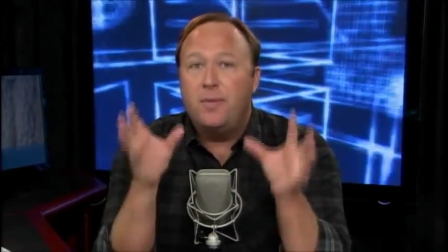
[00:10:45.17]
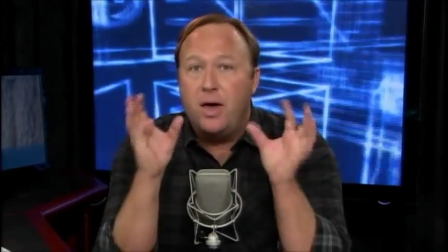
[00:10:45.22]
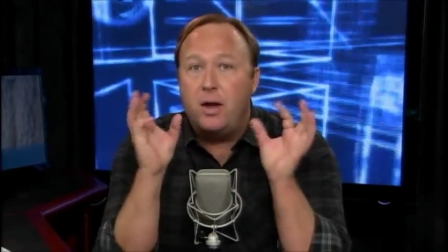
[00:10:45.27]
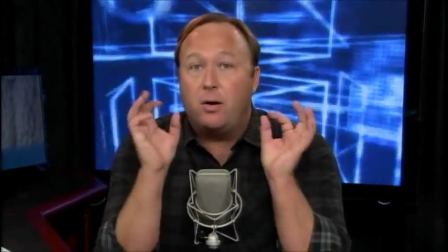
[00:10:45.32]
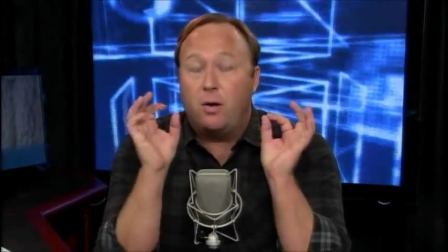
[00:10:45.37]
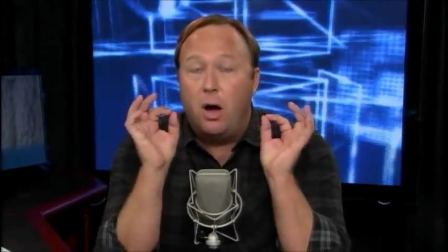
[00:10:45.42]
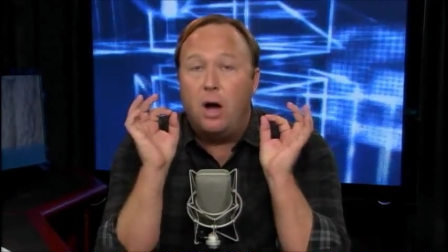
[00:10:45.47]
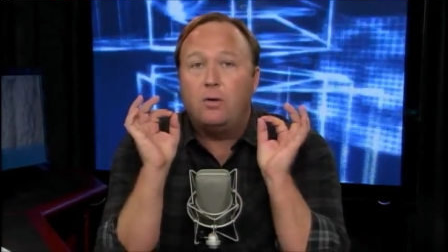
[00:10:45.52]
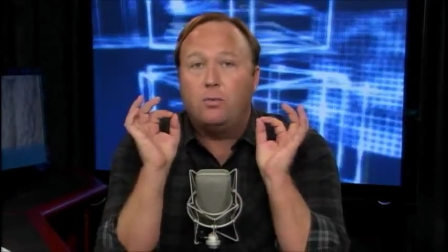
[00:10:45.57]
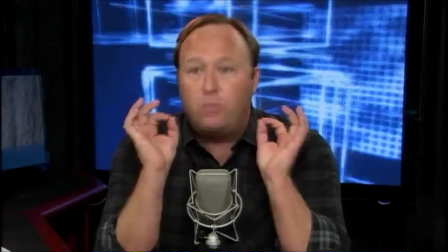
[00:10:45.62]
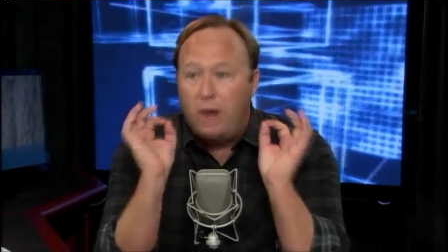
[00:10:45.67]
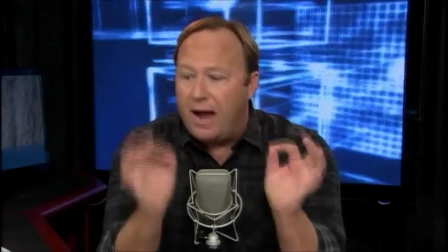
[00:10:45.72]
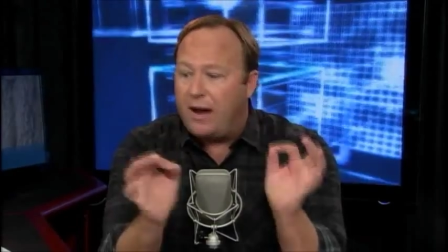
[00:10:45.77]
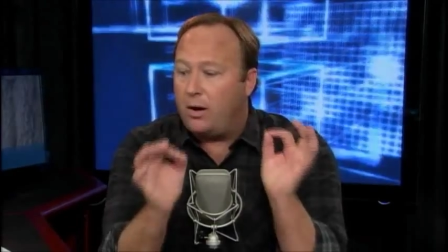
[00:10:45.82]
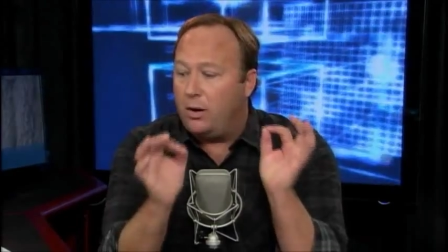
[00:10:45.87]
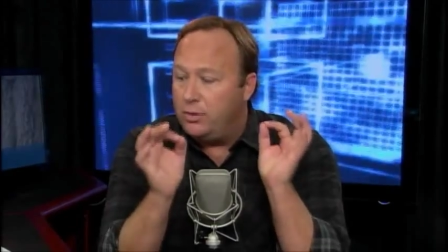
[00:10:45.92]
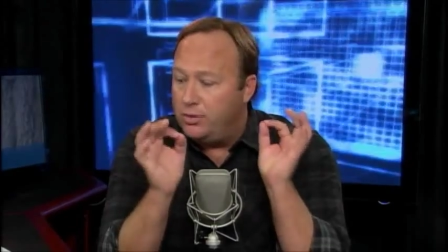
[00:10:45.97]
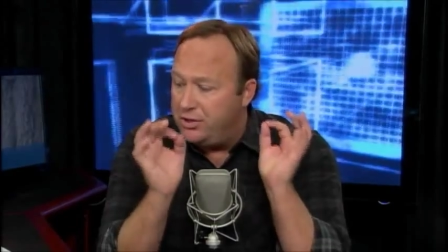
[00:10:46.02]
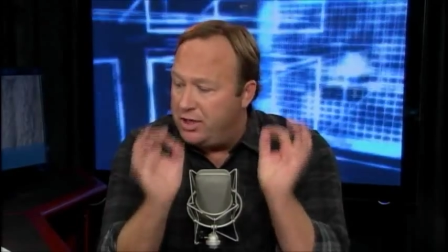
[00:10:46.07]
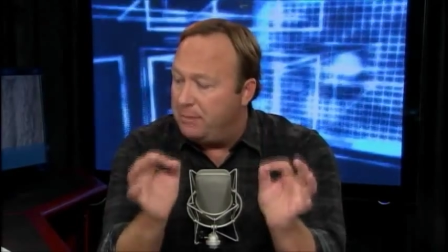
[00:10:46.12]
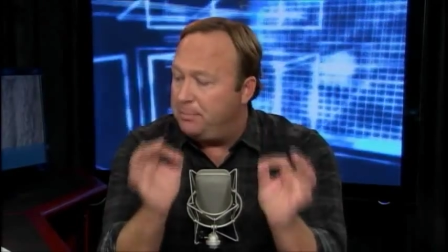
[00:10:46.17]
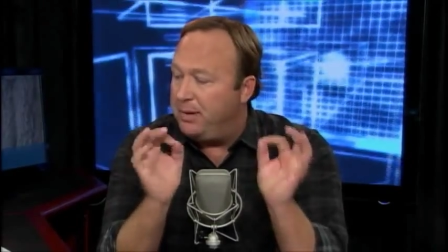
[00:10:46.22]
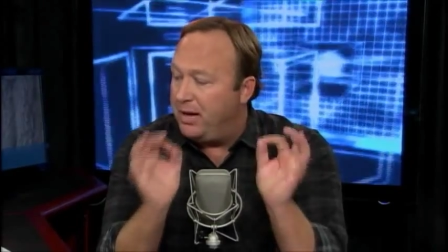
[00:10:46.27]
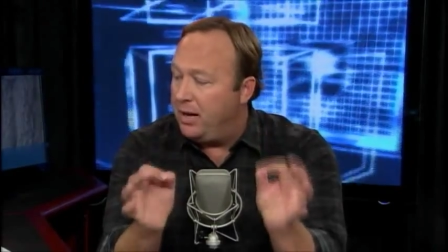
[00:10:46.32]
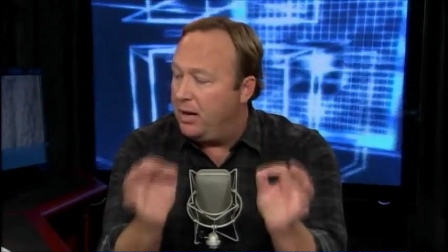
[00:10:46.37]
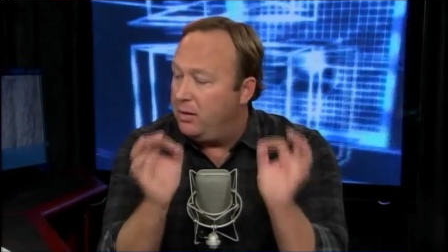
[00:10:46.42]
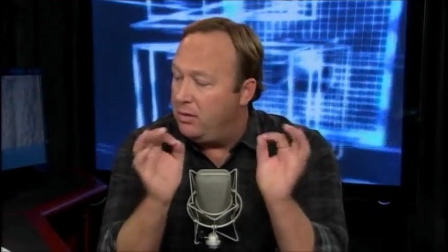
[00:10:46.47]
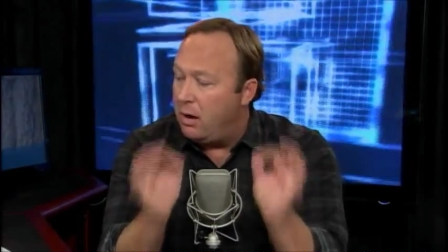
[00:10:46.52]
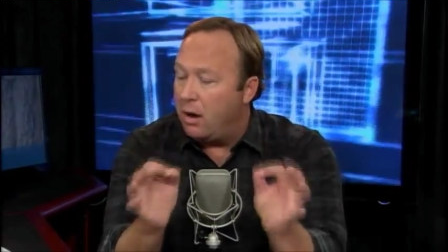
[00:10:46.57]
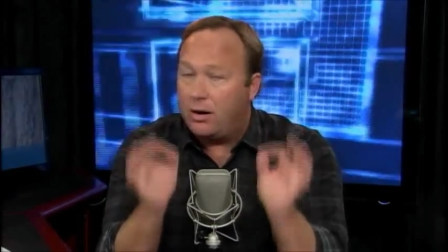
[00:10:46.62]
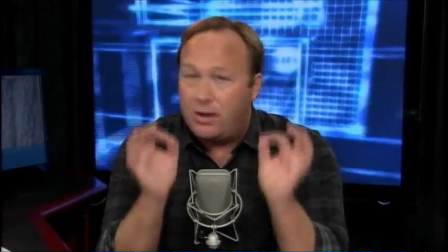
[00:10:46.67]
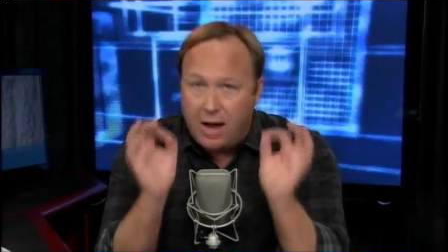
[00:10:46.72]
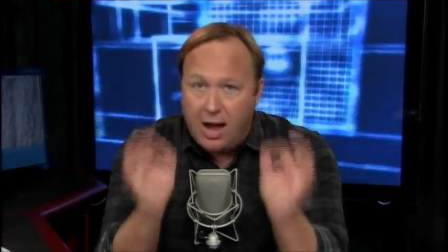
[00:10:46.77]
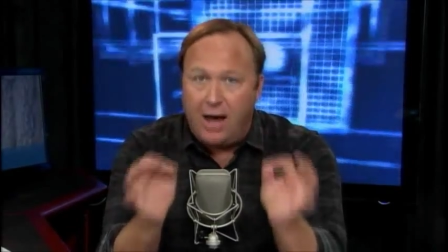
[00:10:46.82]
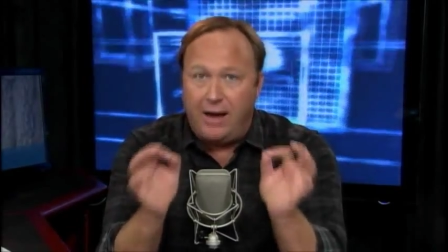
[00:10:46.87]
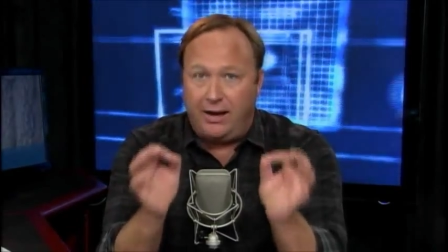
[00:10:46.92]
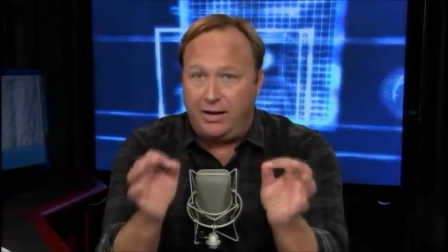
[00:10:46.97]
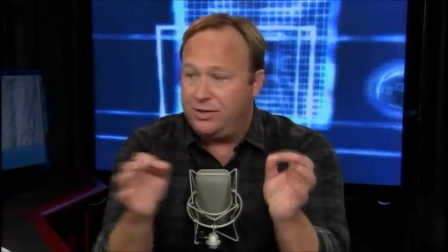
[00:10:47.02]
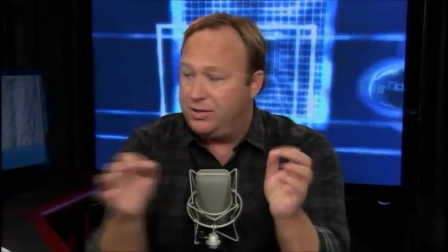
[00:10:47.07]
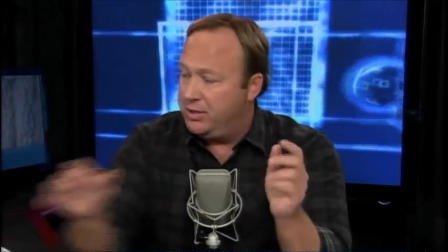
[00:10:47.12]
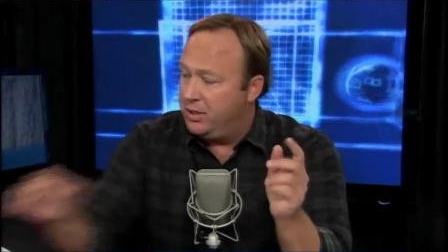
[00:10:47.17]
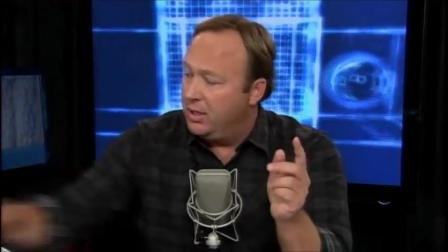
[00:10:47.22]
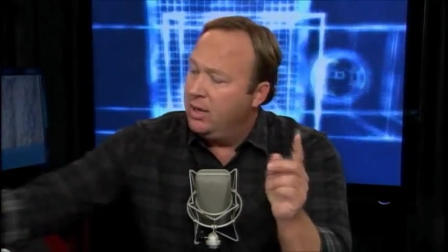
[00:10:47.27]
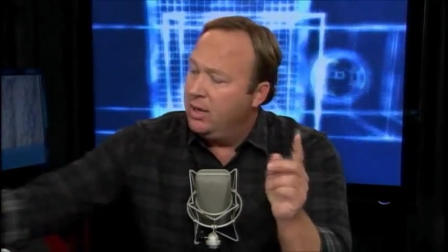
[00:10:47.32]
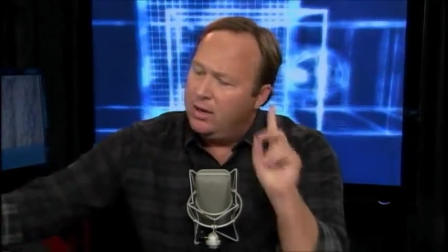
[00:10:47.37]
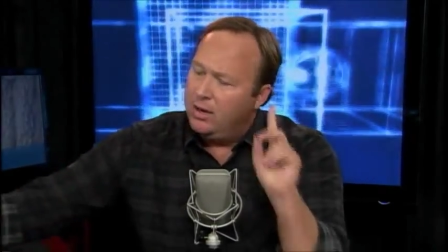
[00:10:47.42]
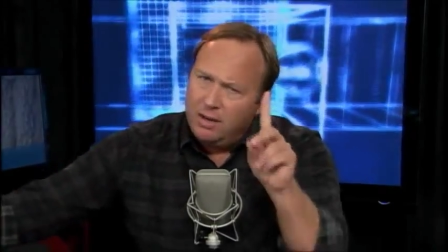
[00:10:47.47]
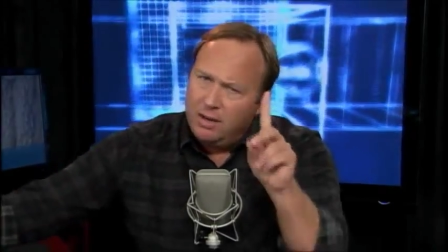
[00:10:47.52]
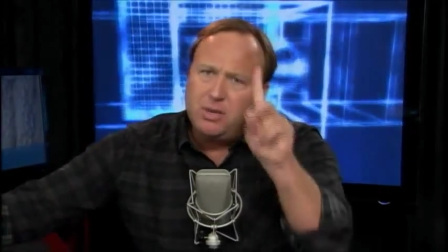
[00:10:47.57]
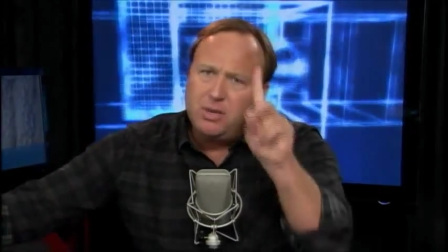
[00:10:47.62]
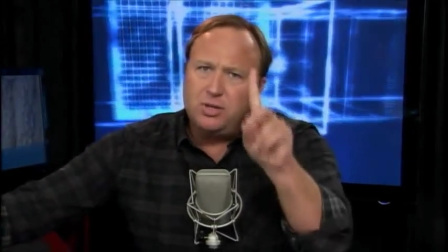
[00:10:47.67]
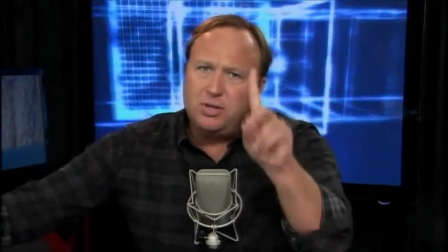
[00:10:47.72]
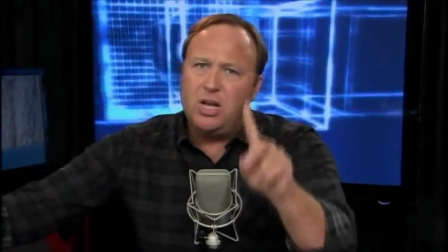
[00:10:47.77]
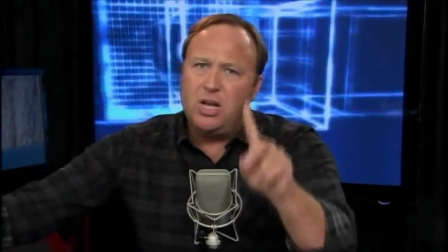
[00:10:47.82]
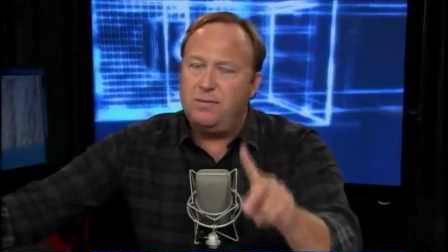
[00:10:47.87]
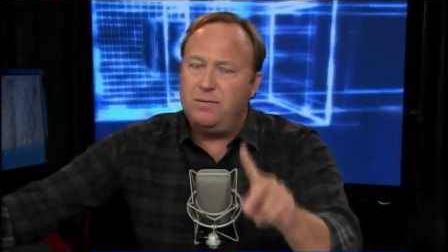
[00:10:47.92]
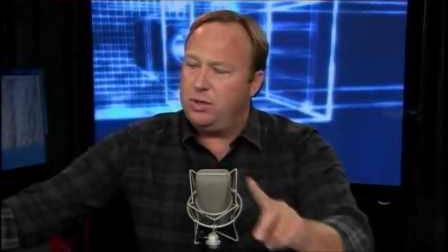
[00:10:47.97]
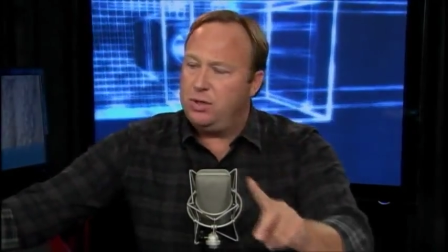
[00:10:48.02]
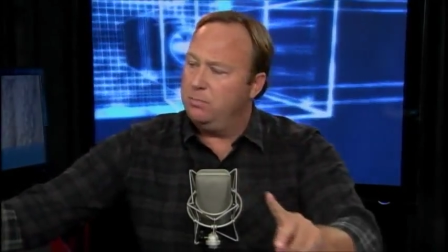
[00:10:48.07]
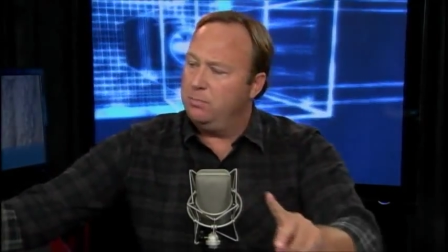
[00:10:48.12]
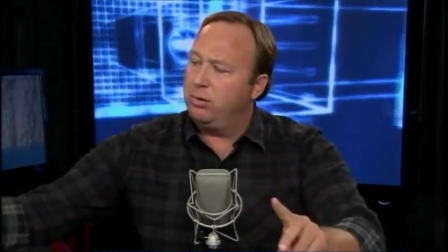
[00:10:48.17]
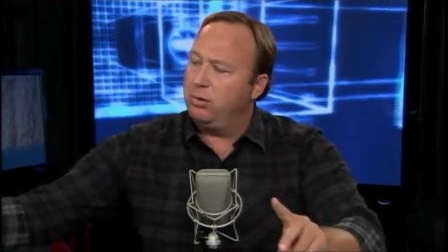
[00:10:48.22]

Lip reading: that are on record shipping in narcotics. Let me just give you some